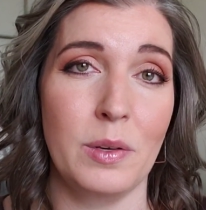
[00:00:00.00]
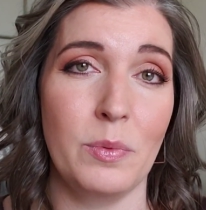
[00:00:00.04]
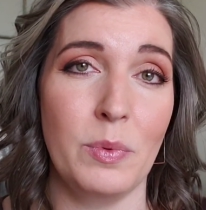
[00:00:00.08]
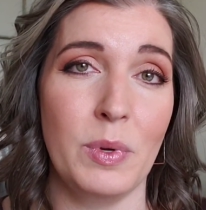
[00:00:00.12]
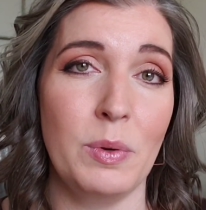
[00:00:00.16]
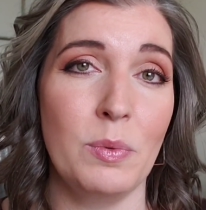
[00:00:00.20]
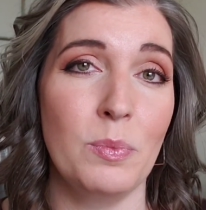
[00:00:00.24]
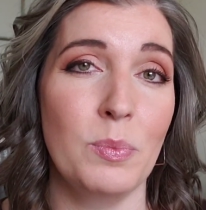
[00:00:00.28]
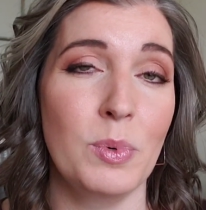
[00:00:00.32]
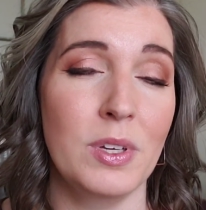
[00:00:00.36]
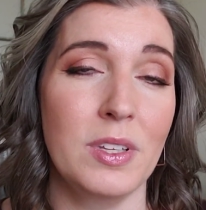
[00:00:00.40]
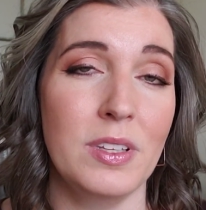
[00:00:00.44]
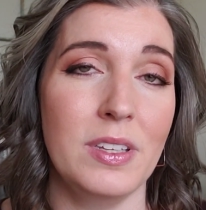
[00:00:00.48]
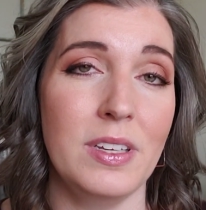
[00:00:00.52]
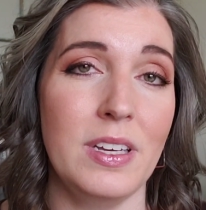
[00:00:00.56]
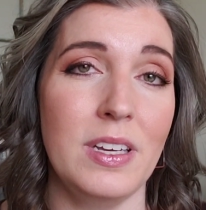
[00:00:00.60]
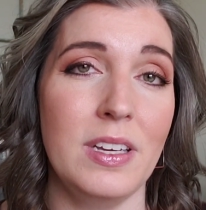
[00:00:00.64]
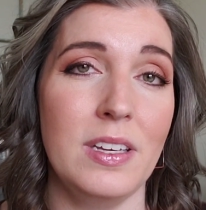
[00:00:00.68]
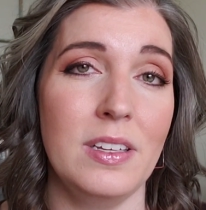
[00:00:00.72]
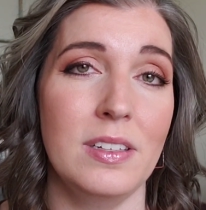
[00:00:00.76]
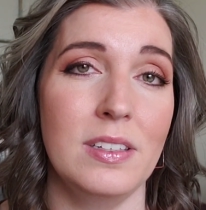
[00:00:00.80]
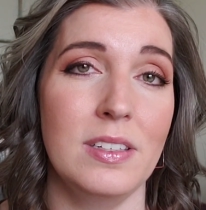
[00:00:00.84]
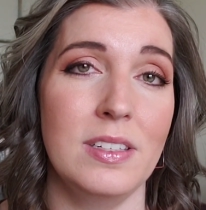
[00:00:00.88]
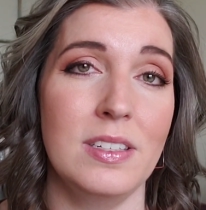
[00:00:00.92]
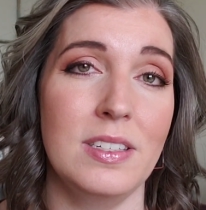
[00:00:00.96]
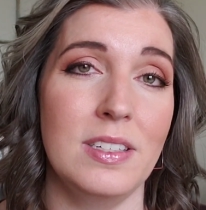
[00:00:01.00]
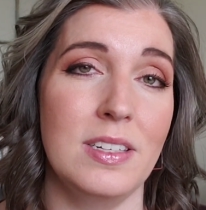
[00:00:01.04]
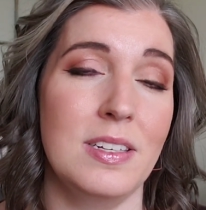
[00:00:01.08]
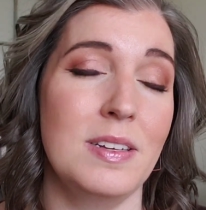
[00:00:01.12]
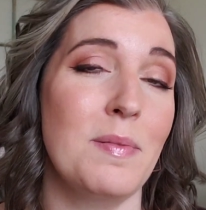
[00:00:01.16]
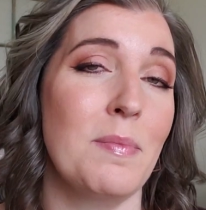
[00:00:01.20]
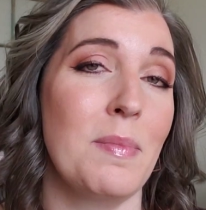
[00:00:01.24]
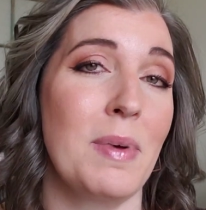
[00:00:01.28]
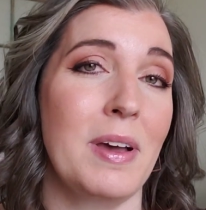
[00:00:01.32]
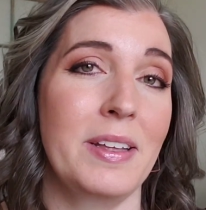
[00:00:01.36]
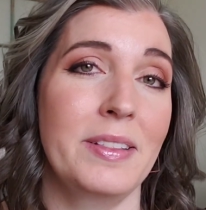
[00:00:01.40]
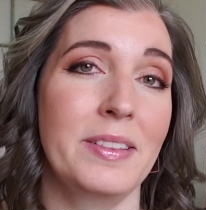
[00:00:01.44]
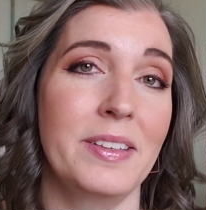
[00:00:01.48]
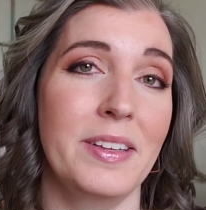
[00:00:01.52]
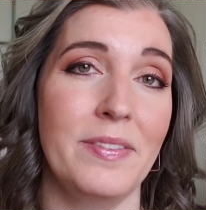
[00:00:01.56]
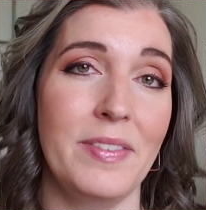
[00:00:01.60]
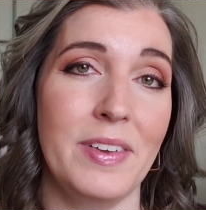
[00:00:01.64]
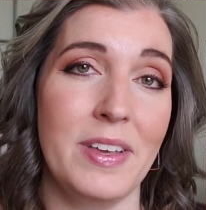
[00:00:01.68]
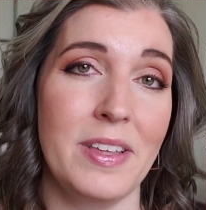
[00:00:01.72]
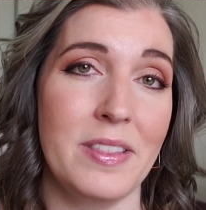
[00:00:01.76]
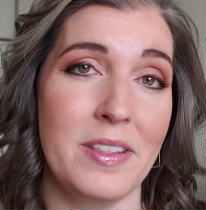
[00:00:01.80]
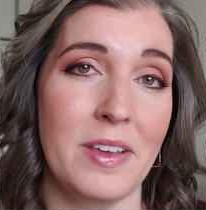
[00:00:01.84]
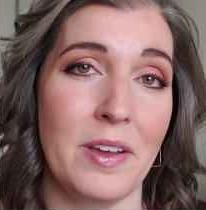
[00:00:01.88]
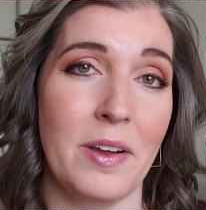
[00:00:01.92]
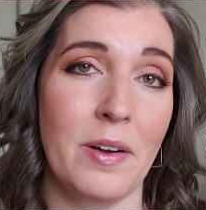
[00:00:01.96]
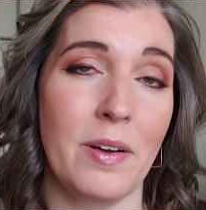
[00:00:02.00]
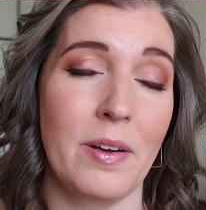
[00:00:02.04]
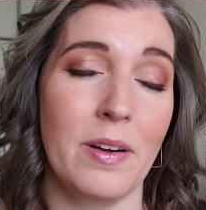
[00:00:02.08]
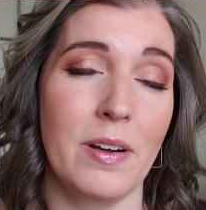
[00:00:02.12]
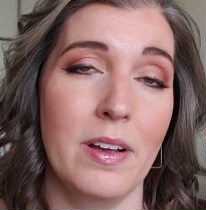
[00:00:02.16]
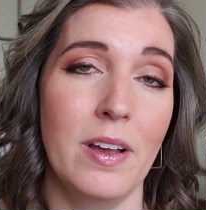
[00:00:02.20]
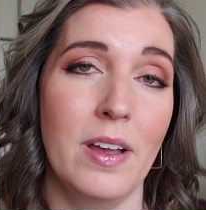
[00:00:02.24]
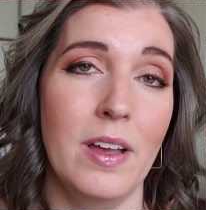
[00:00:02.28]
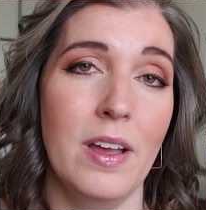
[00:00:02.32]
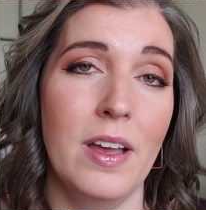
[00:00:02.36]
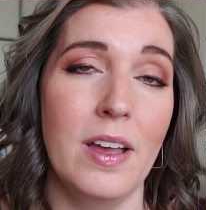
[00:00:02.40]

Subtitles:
We really didn't mind living there,